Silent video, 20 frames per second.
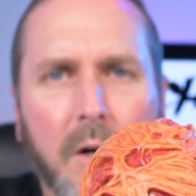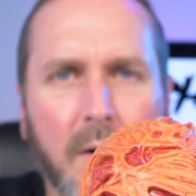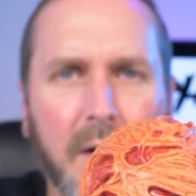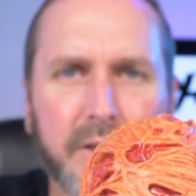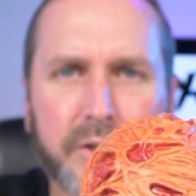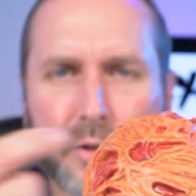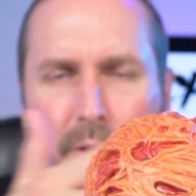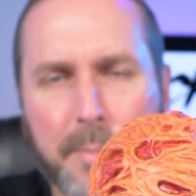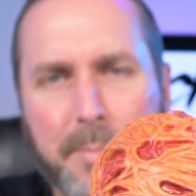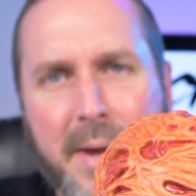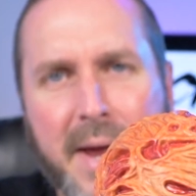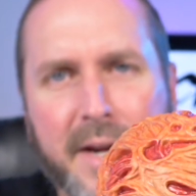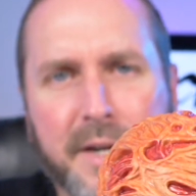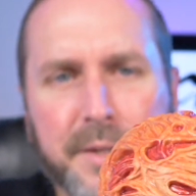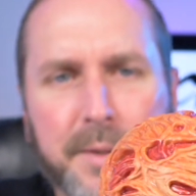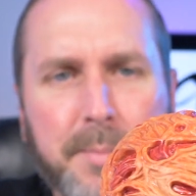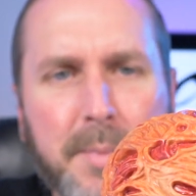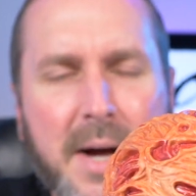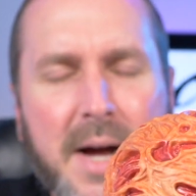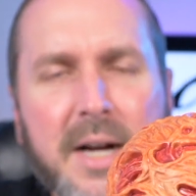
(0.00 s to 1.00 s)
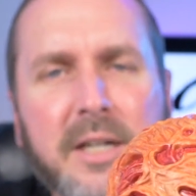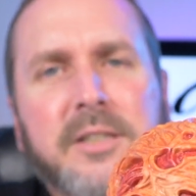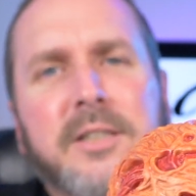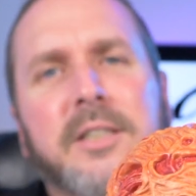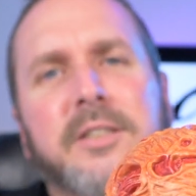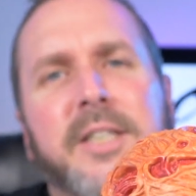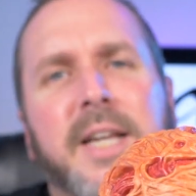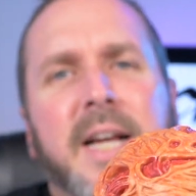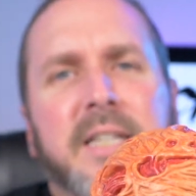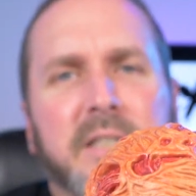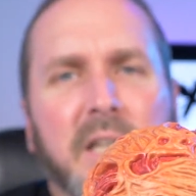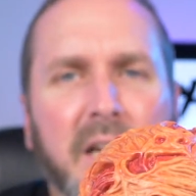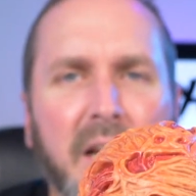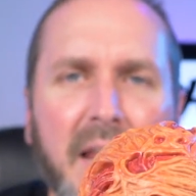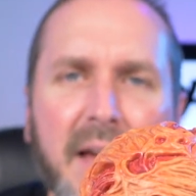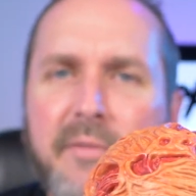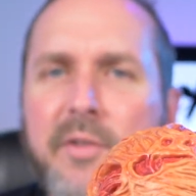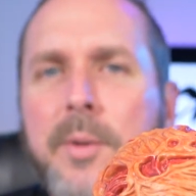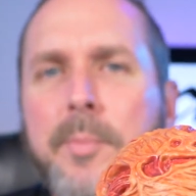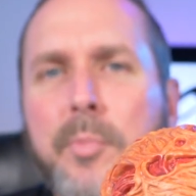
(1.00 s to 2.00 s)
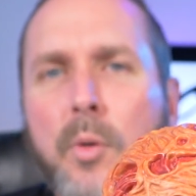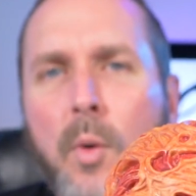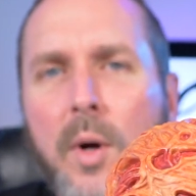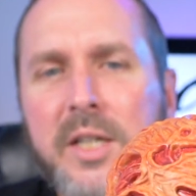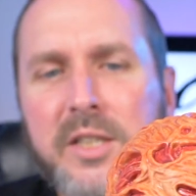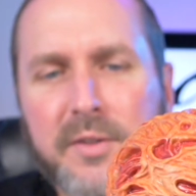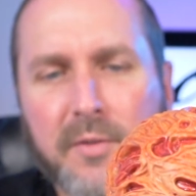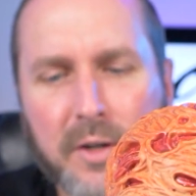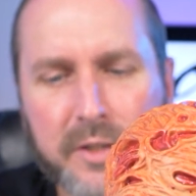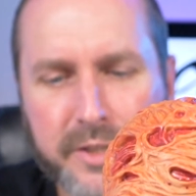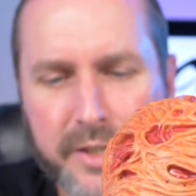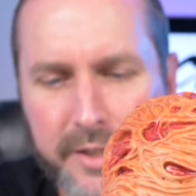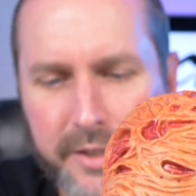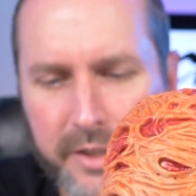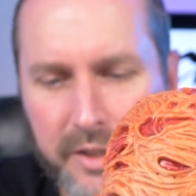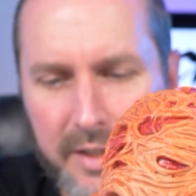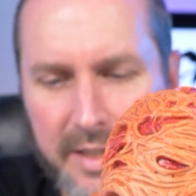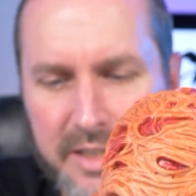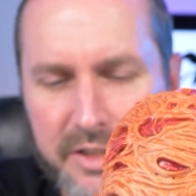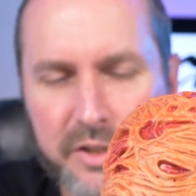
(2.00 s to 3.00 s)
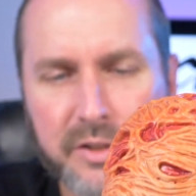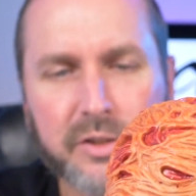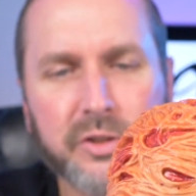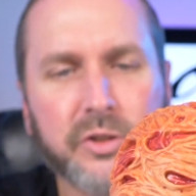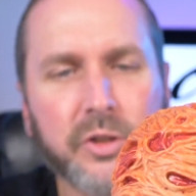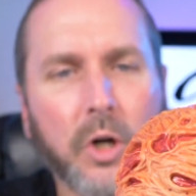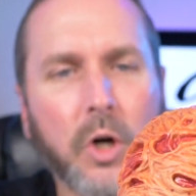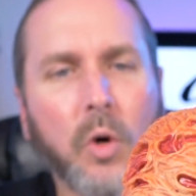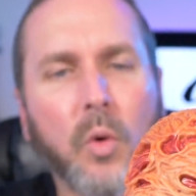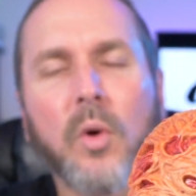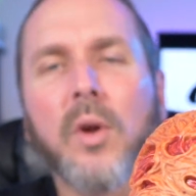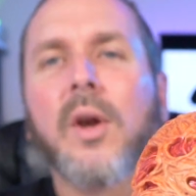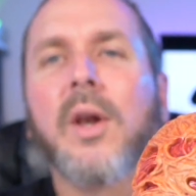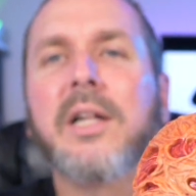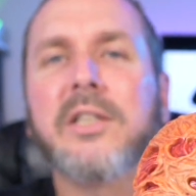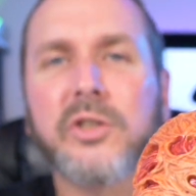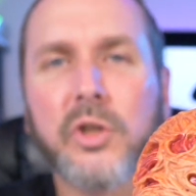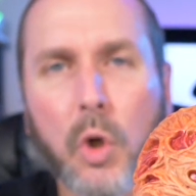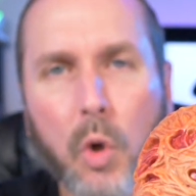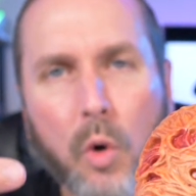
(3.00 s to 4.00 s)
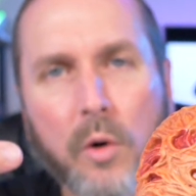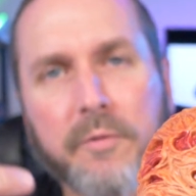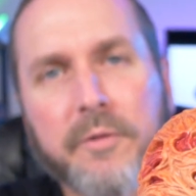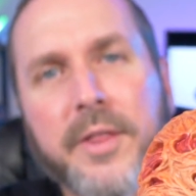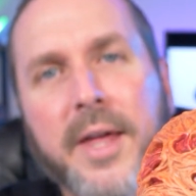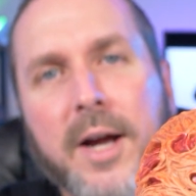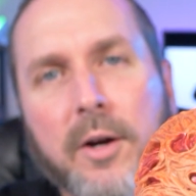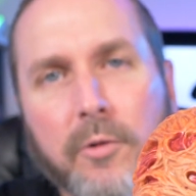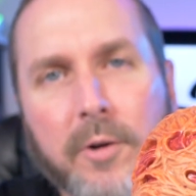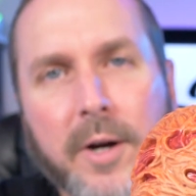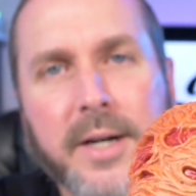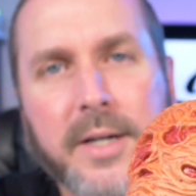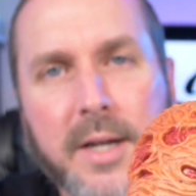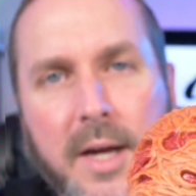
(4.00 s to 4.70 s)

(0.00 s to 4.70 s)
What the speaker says: All right, so the back of the box says he has 11 points of articulation. So let's go over that right